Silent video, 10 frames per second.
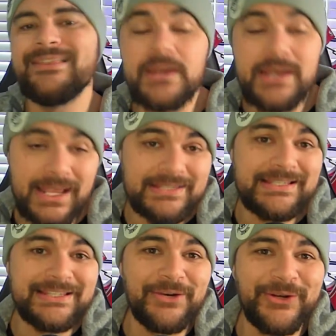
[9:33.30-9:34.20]
the next
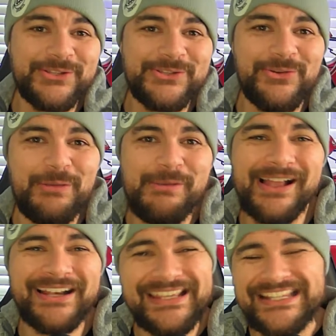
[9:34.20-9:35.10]
thing that I want to talk
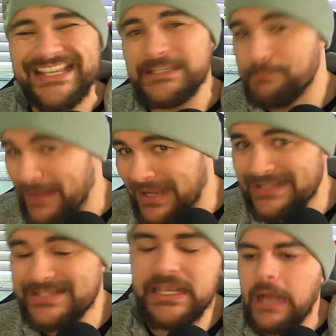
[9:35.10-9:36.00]
about is his passing.